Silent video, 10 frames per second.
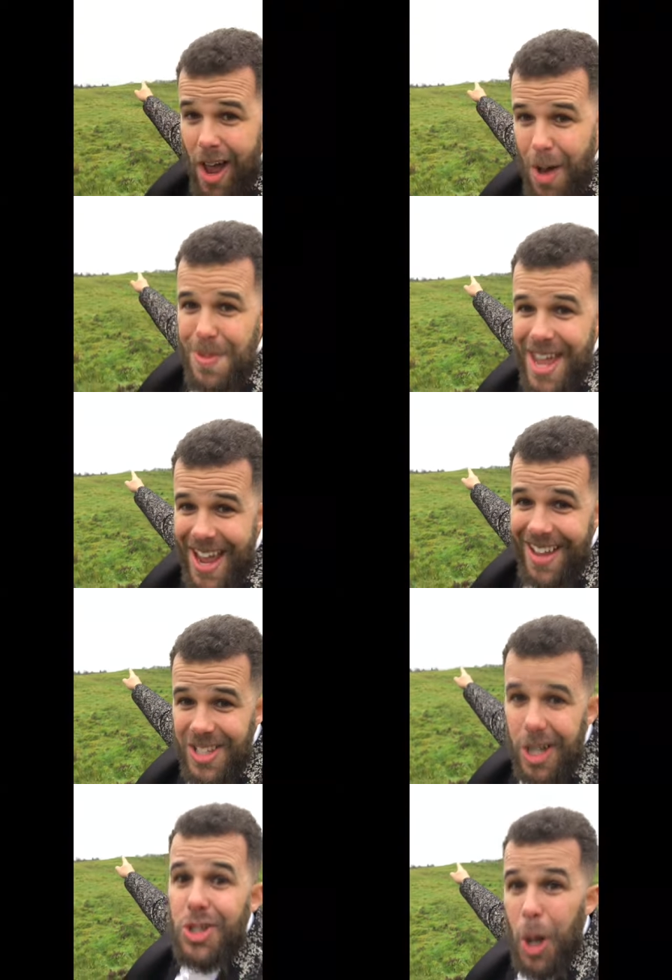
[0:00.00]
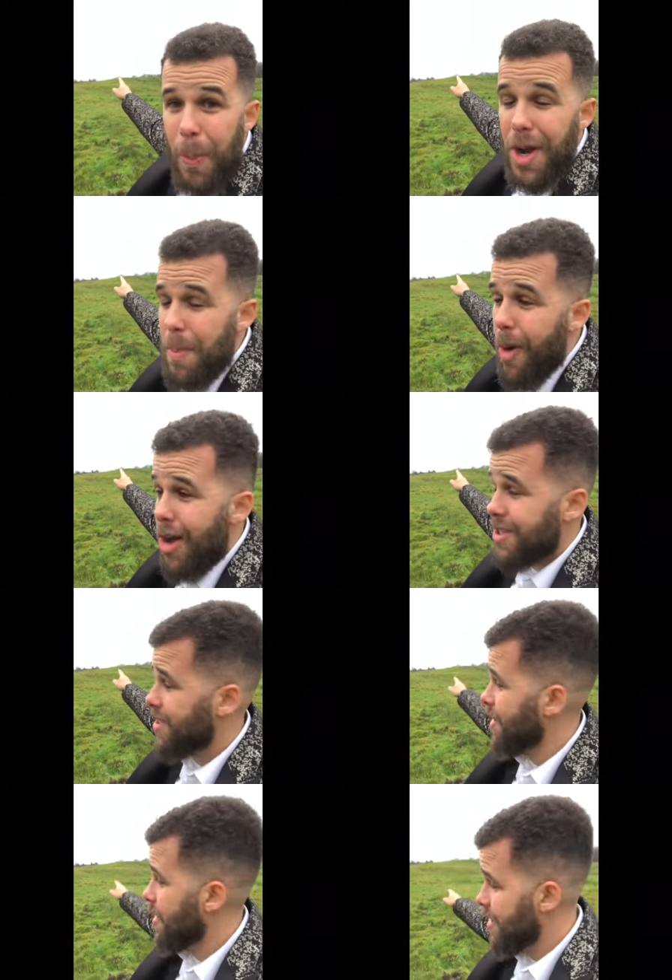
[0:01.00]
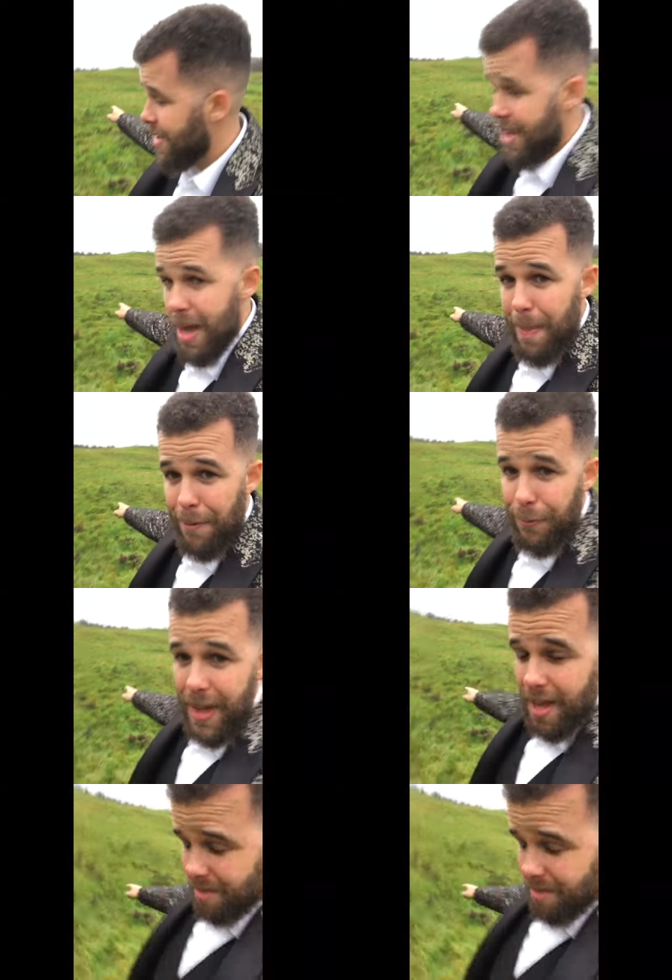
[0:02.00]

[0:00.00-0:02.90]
up there to the top of the motte. My feet